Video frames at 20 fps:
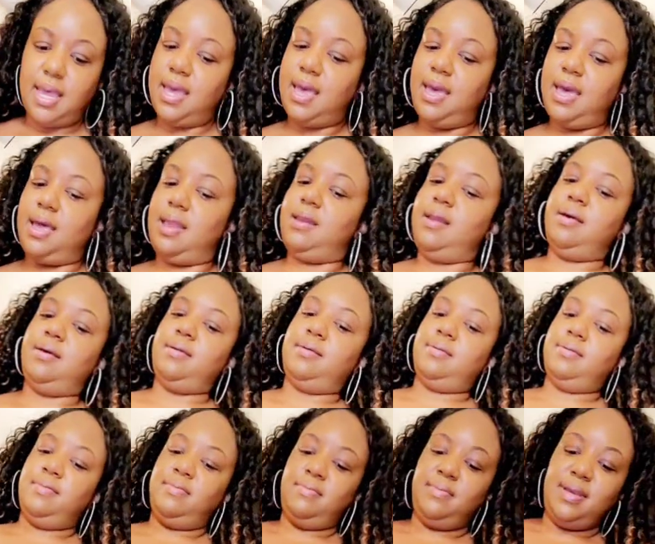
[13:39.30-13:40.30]
and
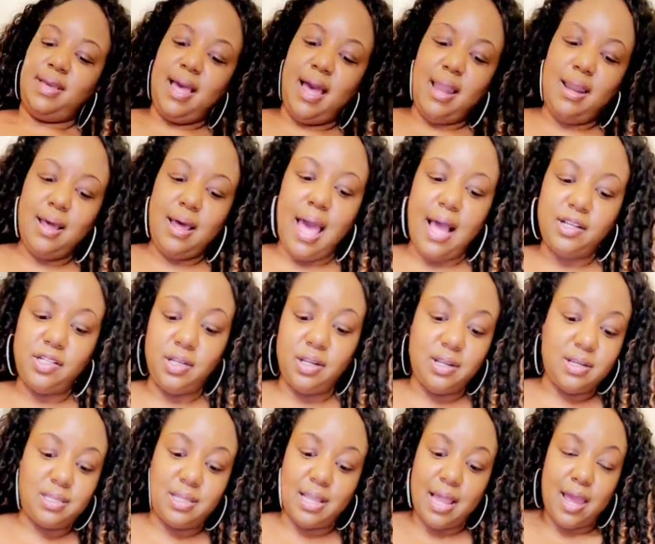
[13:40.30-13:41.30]
kind of
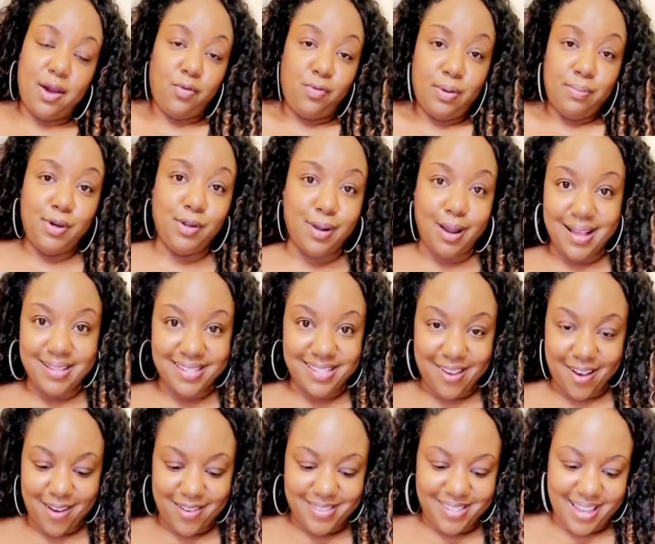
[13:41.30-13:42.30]
actually looks like remoulade
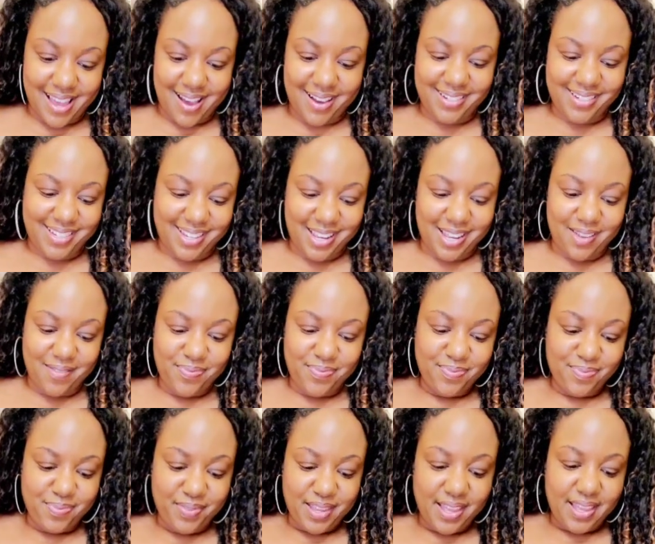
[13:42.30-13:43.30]
sauce, actually,
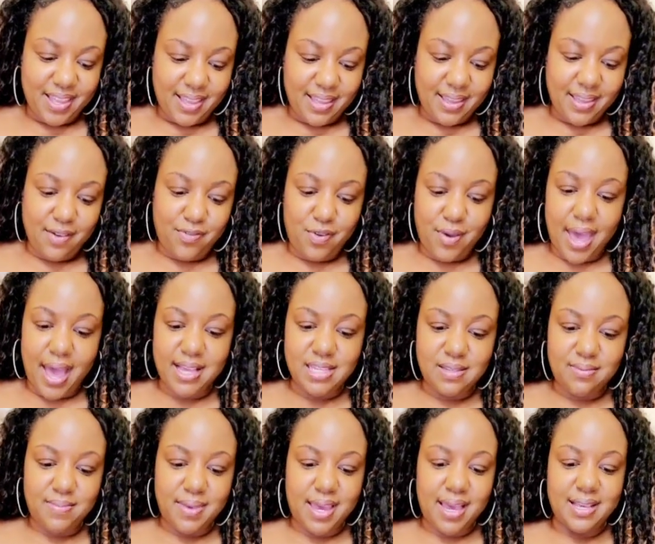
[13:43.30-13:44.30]
if you
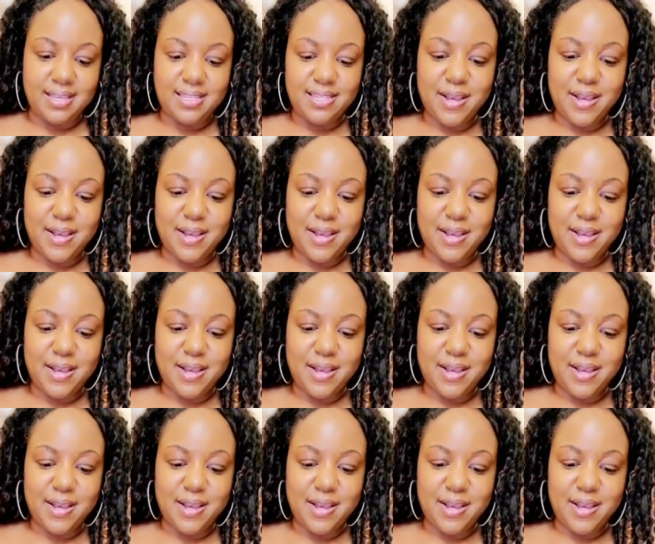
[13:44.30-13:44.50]
ask me.